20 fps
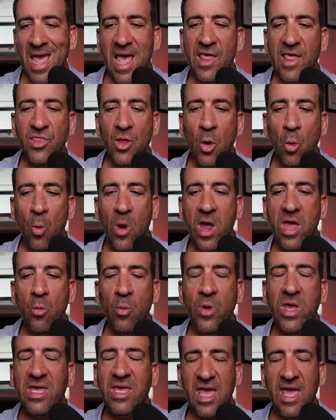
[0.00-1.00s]
And the way
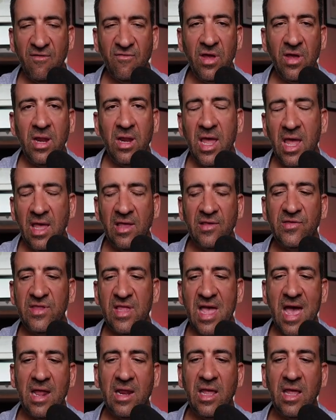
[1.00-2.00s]
we give it is
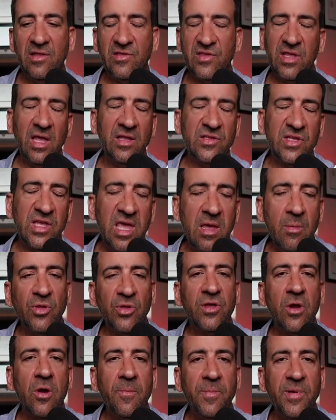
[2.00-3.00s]
that it's
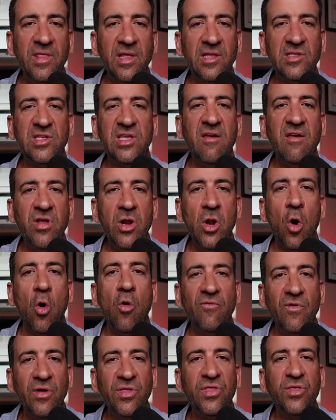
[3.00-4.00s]
chemotherapy that's given
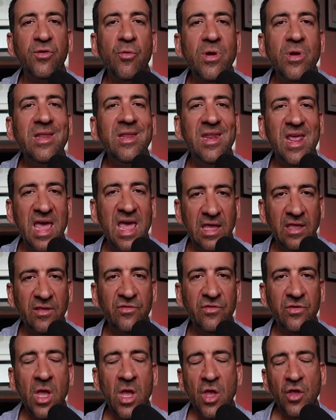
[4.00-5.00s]
over 3
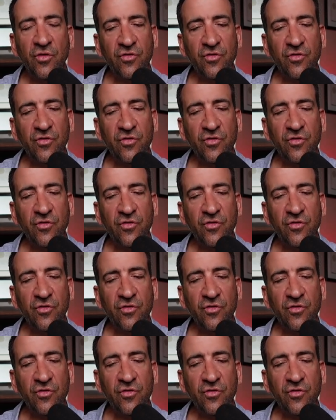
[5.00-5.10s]
days.